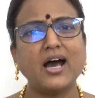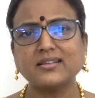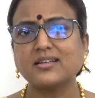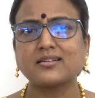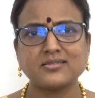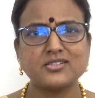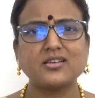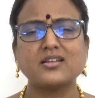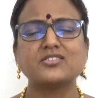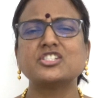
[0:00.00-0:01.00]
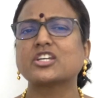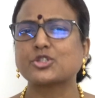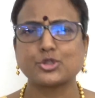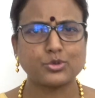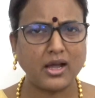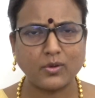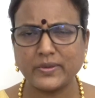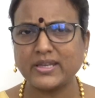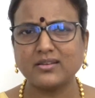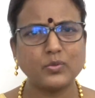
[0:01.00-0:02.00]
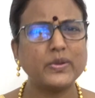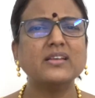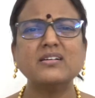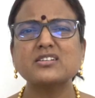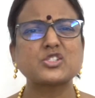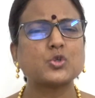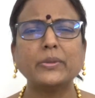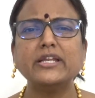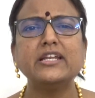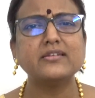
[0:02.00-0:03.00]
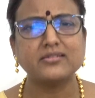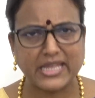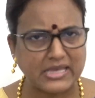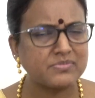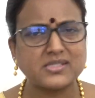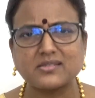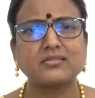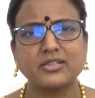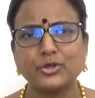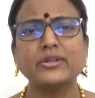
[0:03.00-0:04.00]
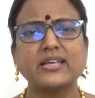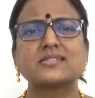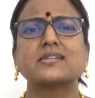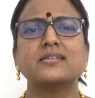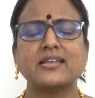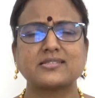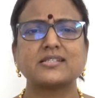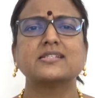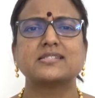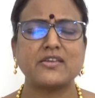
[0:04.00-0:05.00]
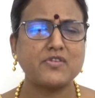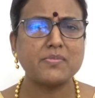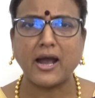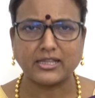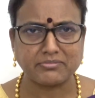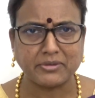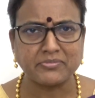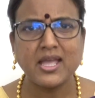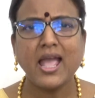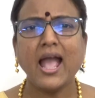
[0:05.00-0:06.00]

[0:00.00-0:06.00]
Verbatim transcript: other Chikshura. We learned so many names, in yesterday's Devi Mahatmyam.